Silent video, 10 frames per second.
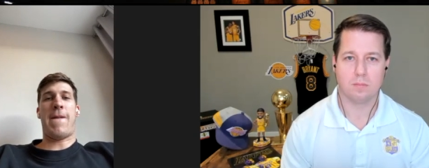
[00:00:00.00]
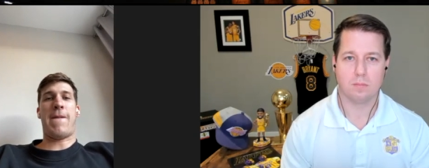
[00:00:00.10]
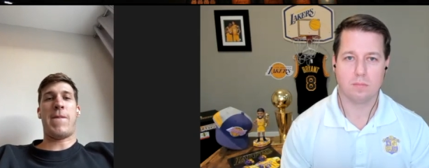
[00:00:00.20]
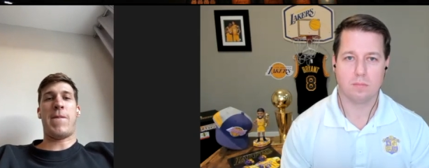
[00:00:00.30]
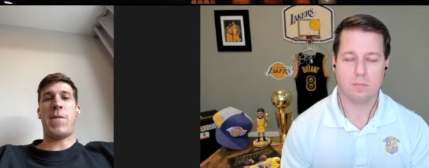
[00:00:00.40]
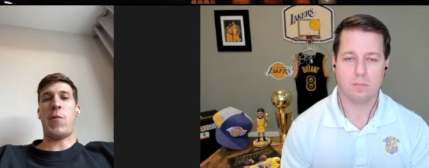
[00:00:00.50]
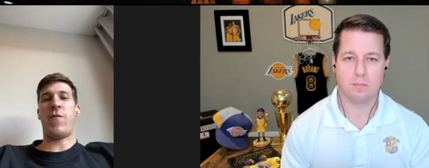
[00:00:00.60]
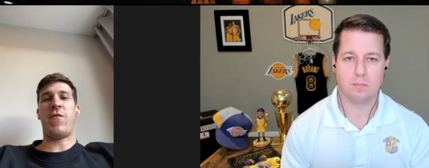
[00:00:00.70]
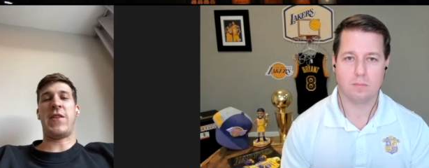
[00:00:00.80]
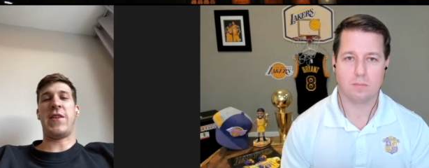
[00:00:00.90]

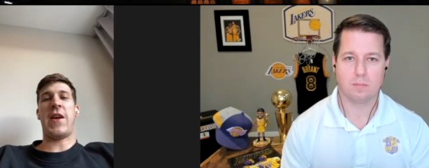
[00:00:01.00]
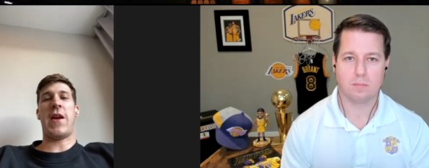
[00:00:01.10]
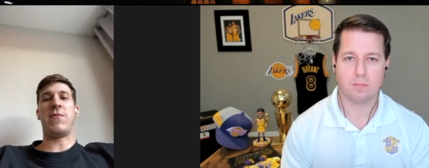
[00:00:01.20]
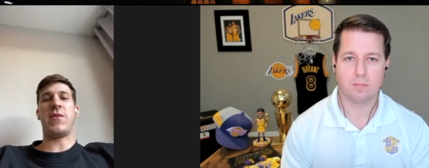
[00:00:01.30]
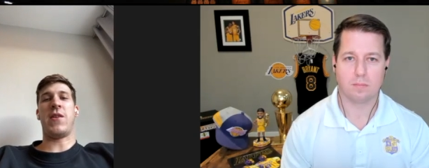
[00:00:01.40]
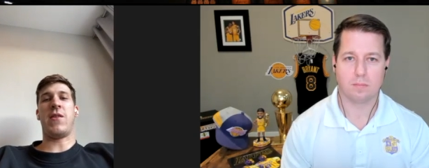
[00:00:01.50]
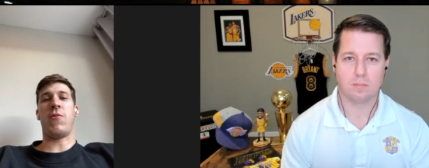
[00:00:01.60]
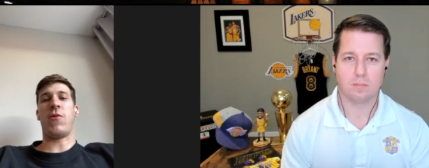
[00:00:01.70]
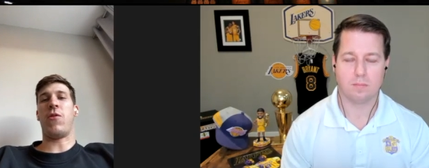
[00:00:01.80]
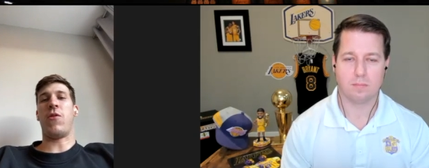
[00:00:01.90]
Speaker 1: um, we're 50 games
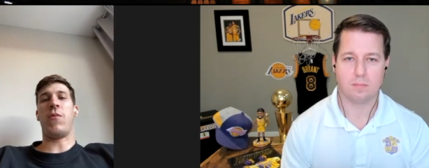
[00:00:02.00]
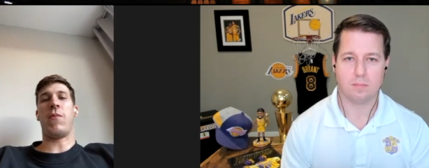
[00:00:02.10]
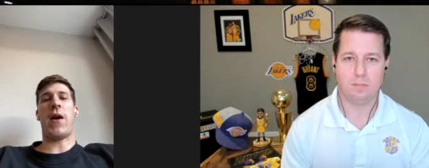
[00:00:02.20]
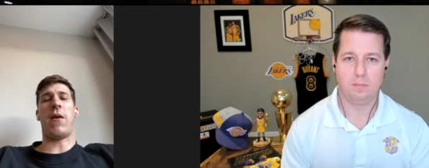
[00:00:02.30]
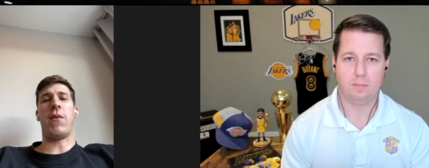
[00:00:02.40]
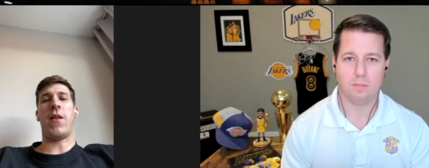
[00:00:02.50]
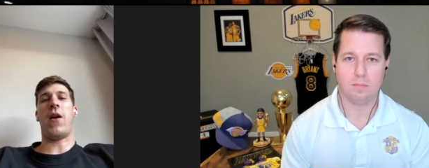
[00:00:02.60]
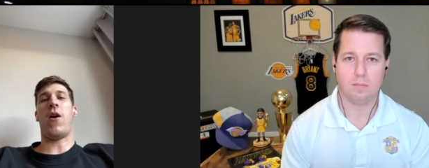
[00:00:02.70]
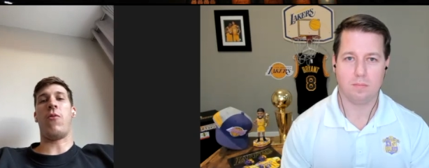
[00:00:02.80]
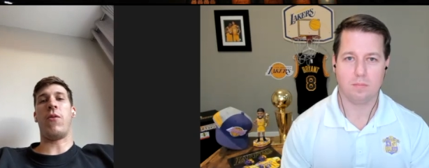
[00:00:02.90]
in, and we're gonna look back
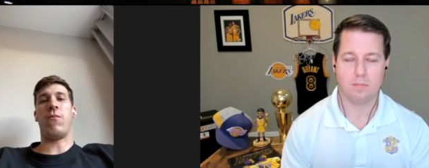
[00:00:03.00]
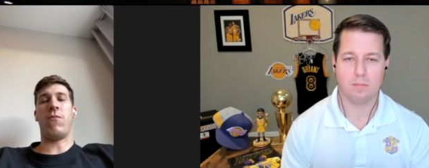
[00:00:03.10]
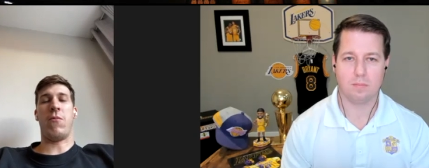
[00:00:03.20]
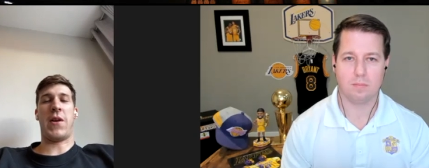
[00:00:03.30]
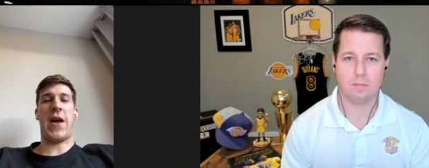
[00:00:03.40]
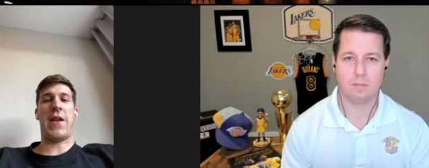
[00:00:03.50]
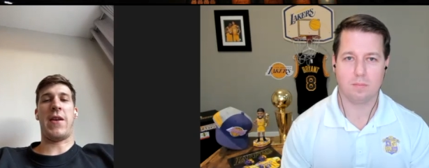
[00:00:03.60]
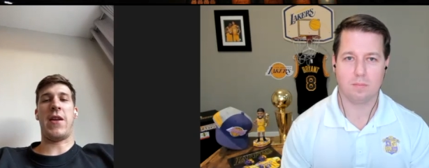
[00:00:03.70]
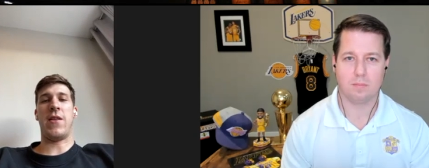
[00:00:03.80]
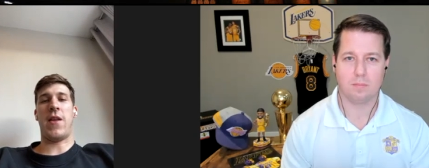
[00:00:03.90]
and be like, oh, we, we
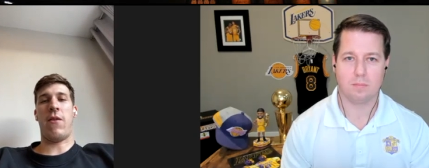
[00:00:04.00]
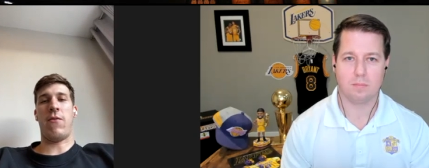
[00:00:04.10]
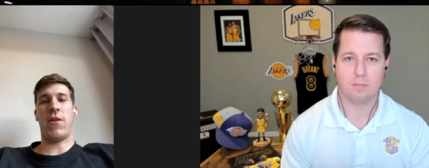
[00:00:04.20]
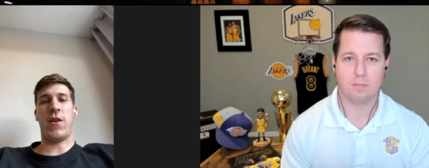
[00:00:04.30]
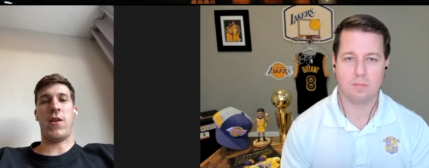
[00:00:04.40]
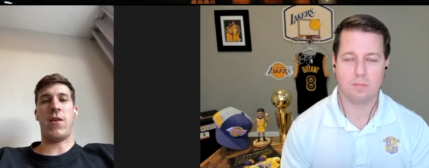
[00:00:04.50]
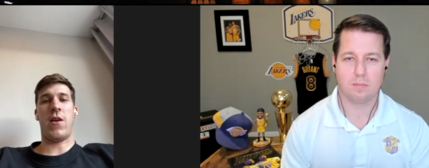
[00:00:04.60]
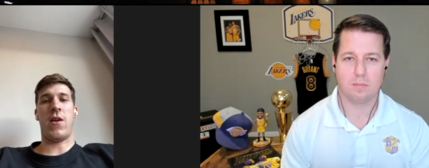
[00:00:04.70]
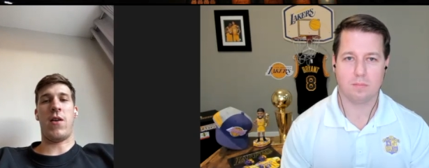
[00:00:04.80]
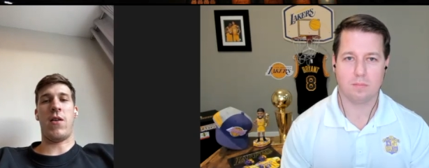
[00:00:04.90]
kind of needed that. We
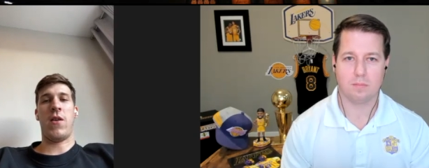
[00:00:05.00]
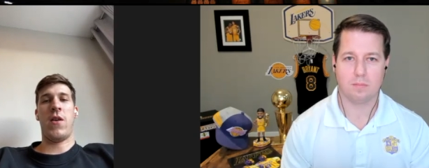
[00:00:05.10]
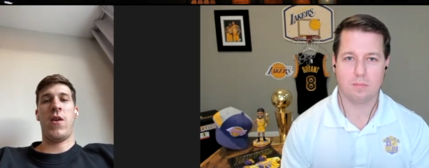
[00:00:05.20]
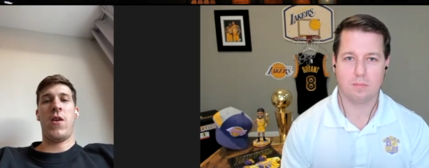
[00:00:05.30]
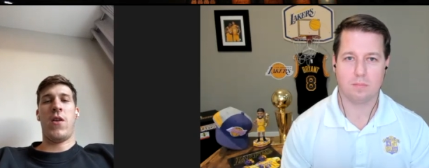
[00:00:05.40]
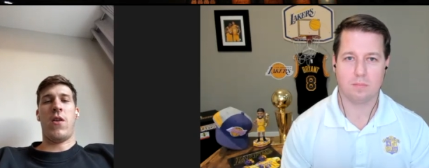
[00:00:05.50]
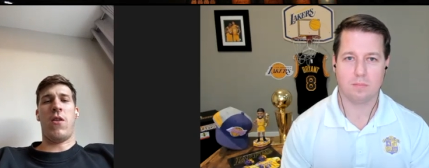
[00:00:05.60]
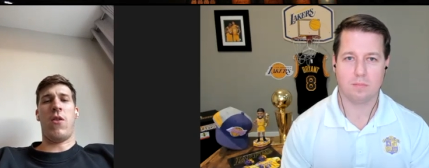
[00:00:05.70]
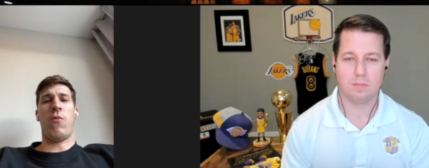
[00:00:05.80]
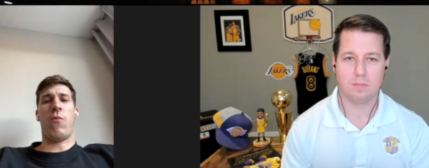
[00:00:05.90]
needed uh,
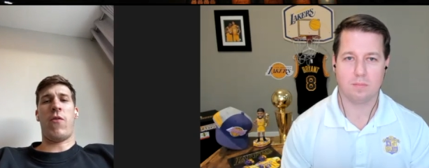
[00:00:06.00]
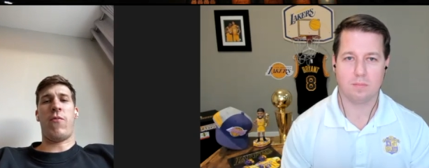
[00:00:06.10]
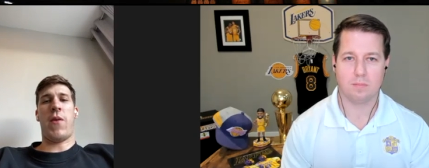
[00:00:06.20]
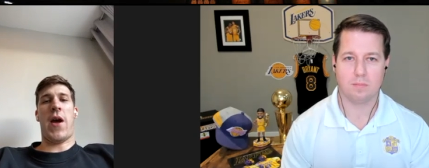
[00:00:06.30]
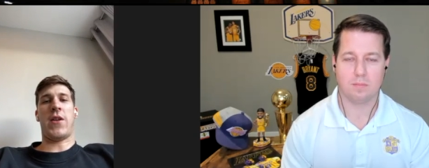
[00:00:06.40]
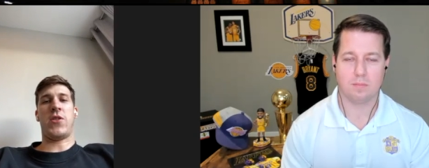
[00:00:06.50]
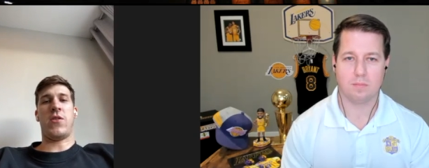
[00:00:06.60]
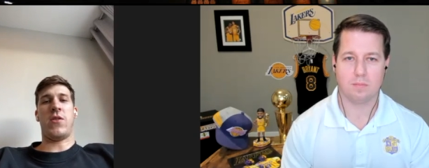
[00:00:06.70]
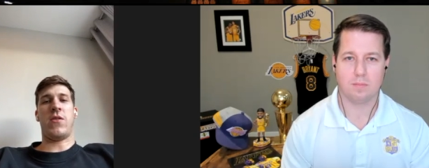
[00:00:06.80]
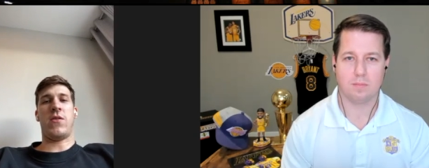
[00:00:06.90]
a little rough
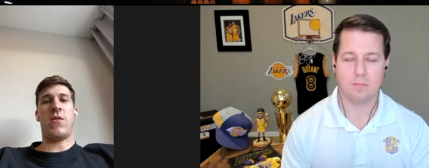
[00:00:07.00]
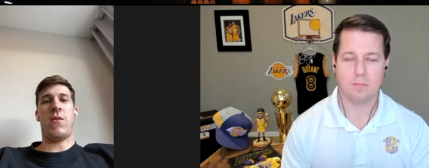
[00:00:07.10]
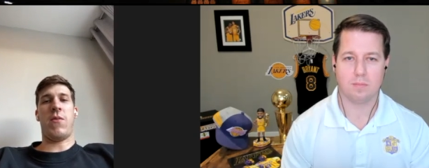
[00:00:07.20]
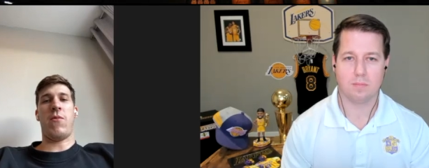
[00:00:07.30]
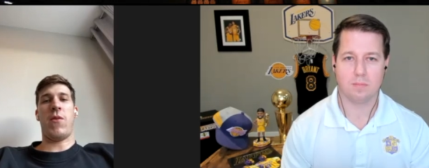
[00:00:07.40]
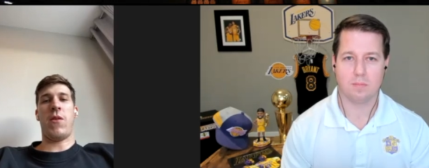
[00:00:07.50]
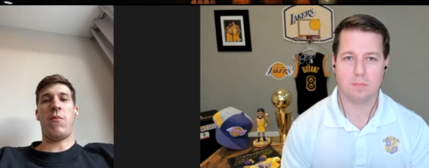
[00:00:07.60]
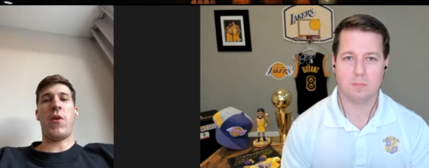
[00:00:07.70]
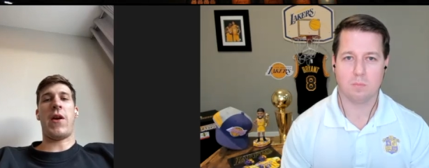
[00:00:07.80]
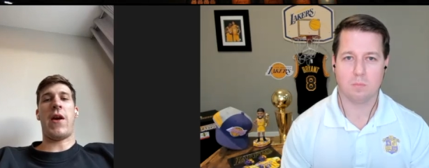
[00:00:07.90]
patch to, I mean,
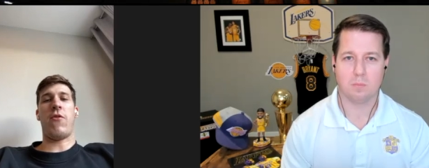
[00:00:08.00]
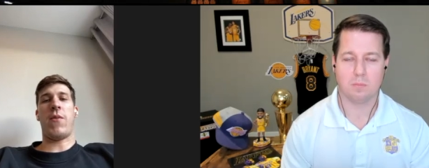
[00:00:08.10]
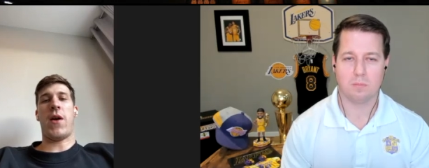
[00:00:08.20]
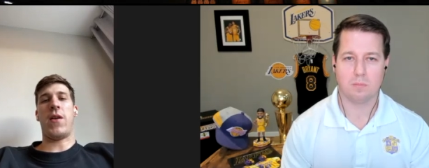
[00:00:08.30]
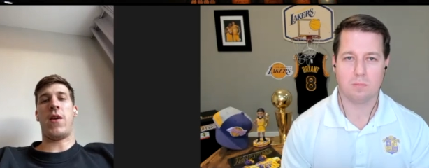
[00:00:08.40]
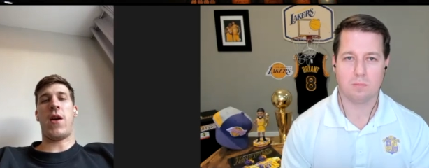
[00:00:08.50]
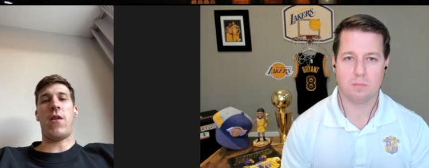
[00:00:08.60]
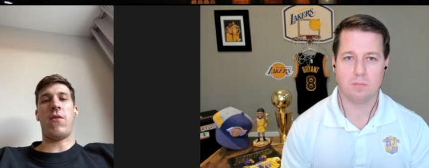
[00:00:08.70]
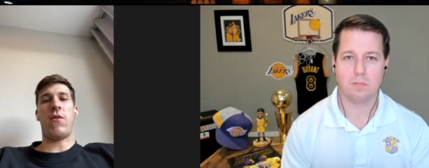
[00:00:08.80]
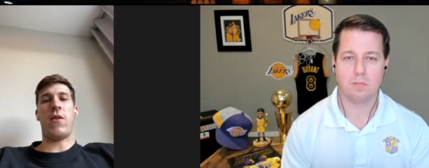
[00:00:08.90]
really bring everybody
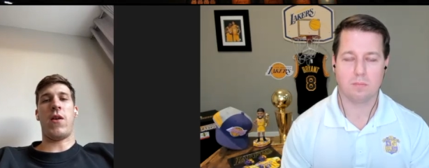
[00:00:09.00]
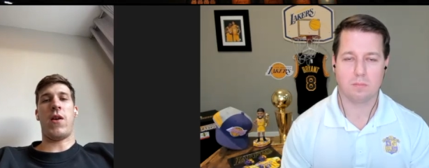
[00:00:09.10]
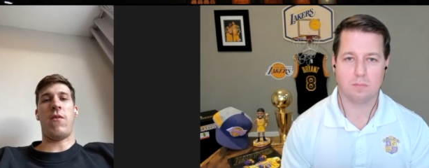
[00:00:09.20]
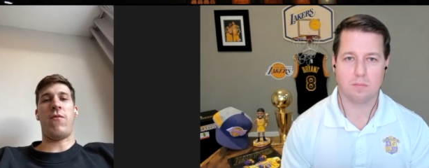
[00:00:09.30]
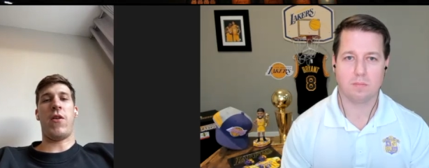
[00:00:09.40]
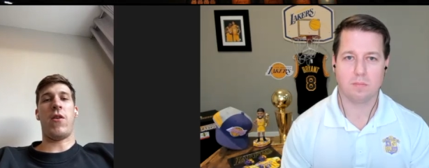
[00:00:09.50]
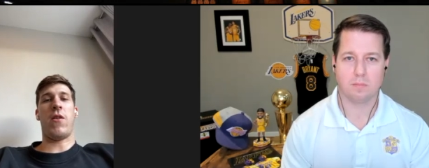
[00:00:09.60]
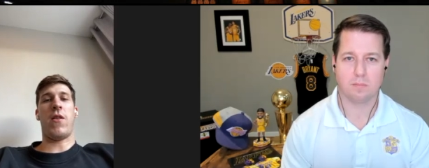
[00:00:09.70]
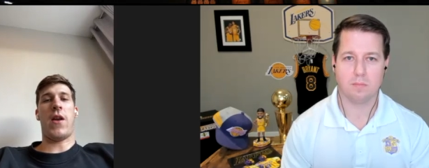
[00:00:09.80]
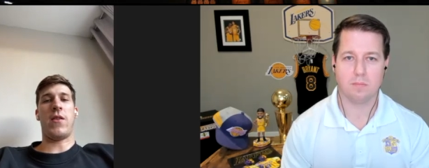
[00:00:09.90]
together and
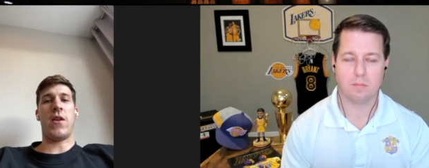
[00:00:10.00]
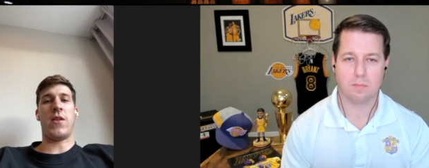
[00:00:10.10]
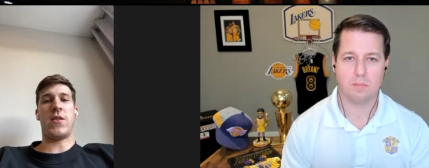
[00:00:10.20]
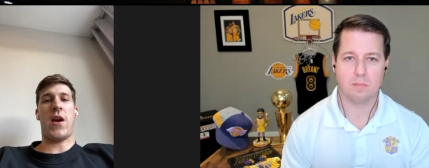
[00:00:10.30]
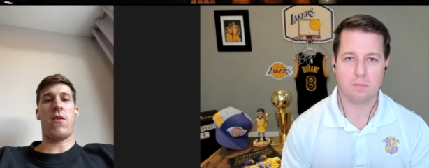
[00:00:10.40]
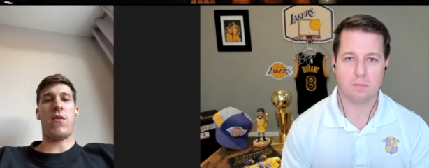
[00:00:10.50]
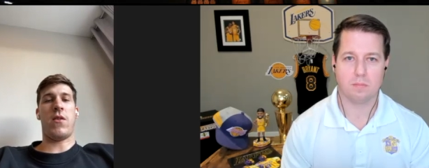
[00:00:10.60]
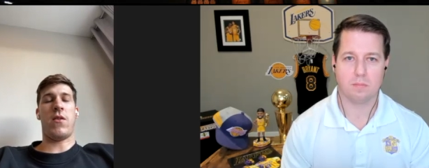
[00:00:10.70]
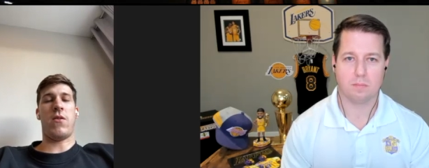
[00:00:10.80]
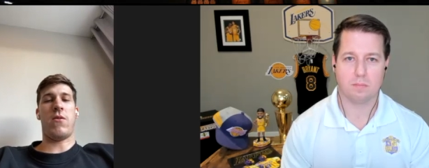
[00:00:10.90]
figure a lot of things
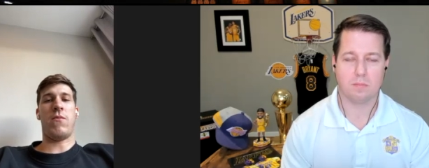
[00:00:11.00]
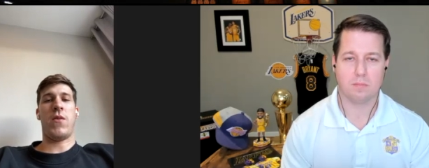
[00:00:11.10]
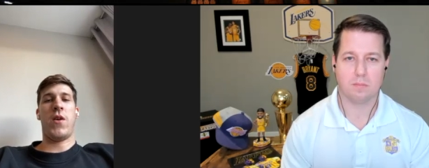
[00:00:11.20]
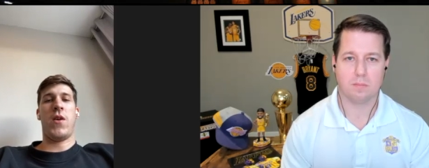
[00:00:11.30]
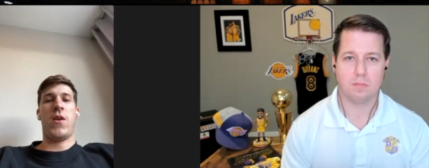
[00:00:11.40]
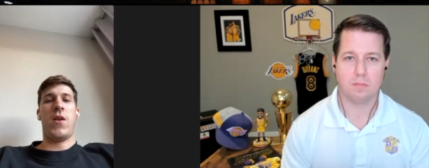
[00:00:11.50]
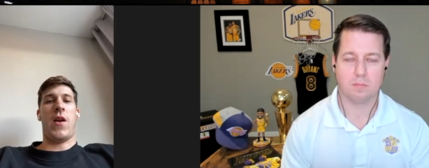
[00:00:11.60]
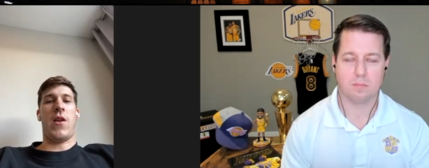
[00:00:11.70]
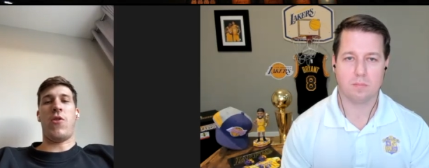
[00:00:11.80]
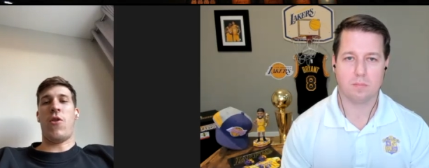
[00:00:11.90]
out. Um,
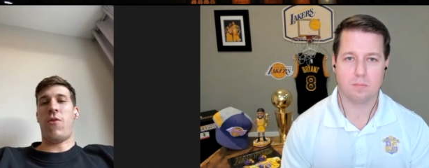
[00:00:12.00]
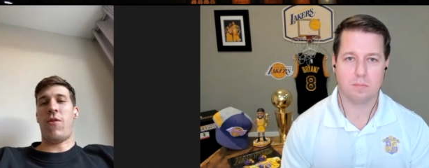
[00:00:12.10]
and